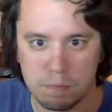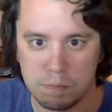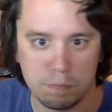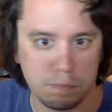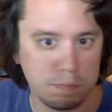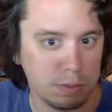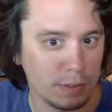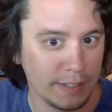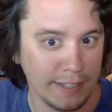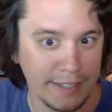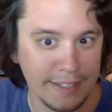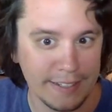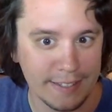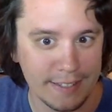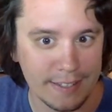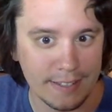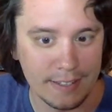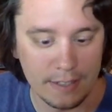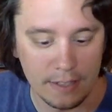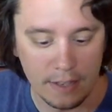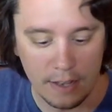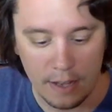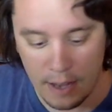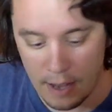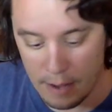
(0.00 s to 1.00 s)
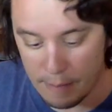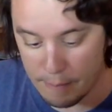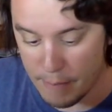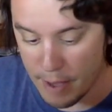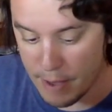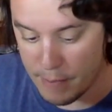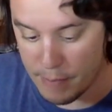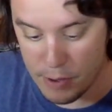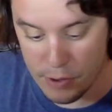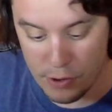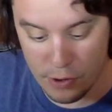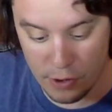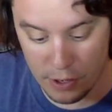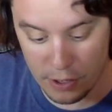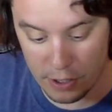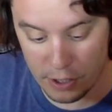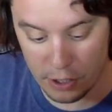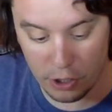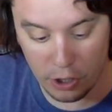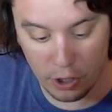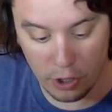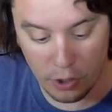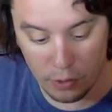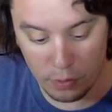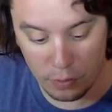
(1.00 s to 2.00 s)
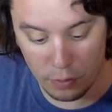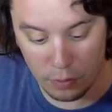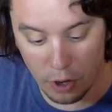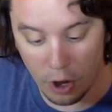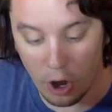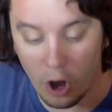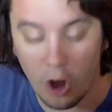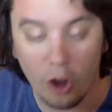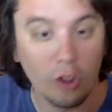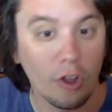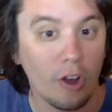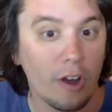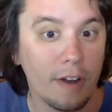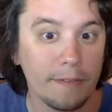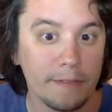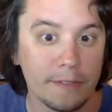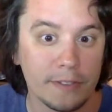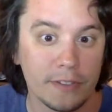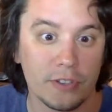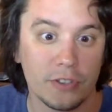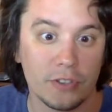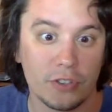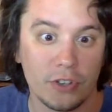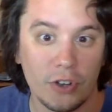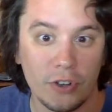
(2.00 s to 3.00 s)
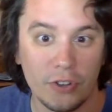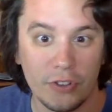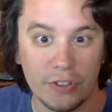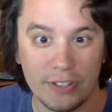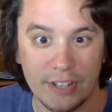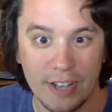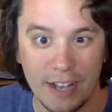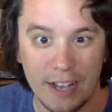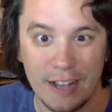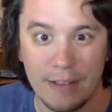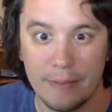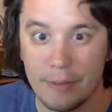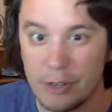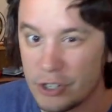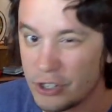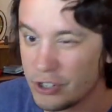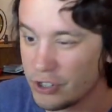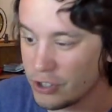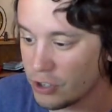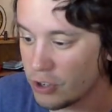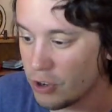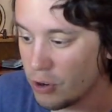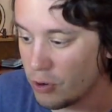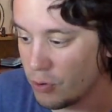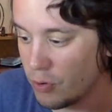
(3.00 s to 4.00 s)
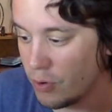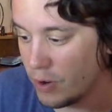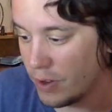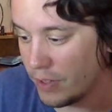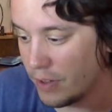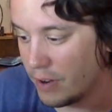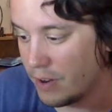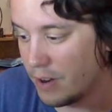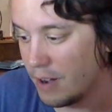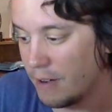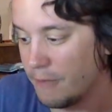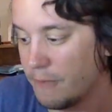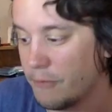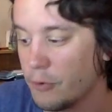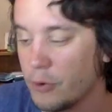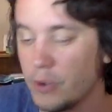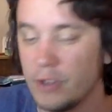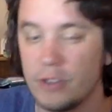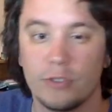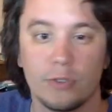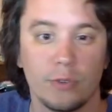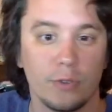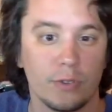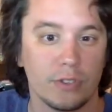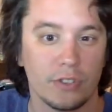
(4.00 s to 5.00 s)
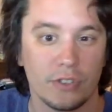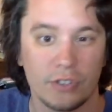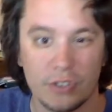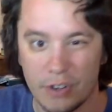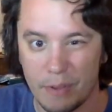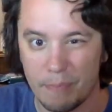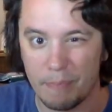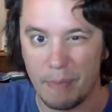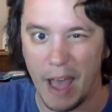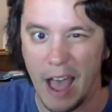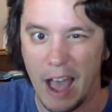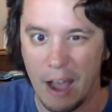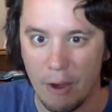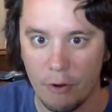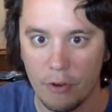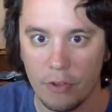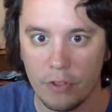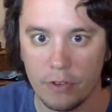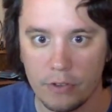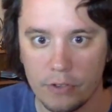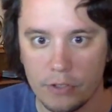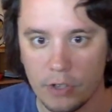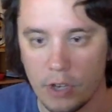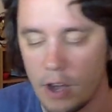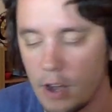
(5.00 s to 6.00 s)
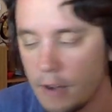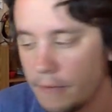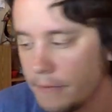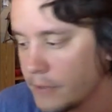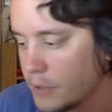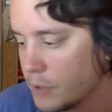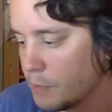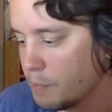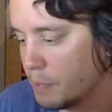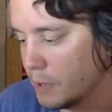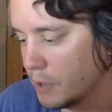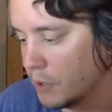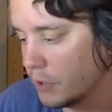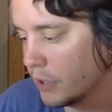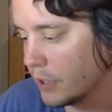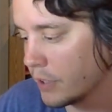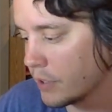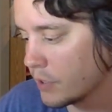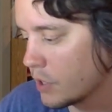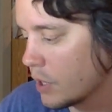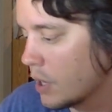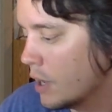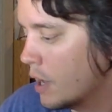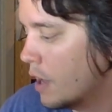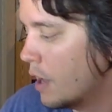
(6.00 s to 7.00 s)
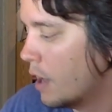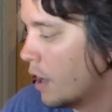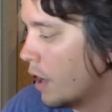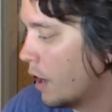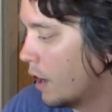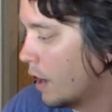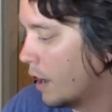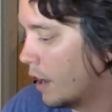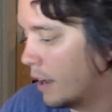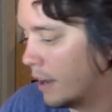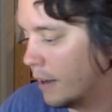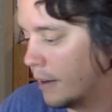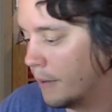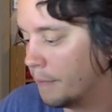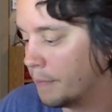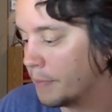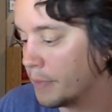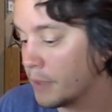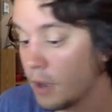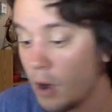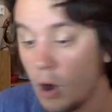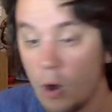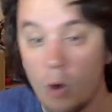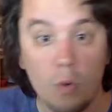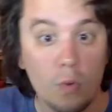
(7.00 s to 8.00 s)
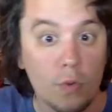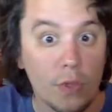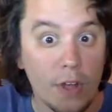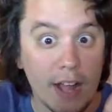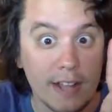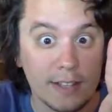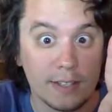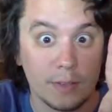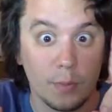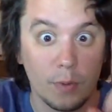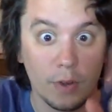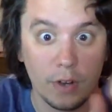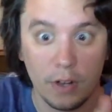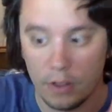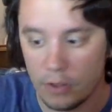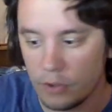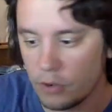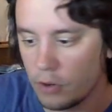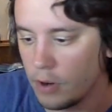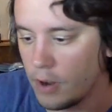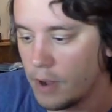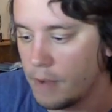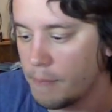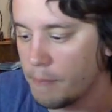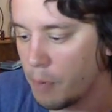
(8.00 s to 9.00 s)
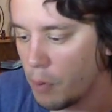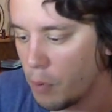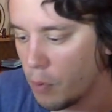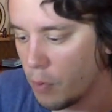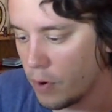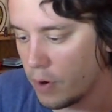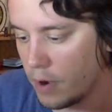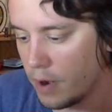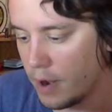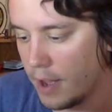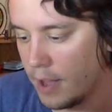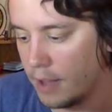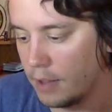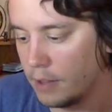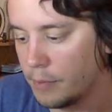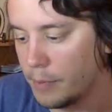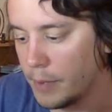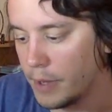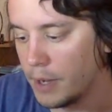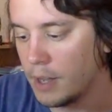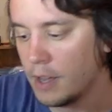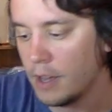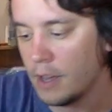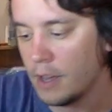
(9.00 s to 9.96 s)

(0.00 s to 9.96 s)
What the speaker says: place. Maybe you're going to go all offices all the time and just go with enough resources to power those office buildings. That's one other important element.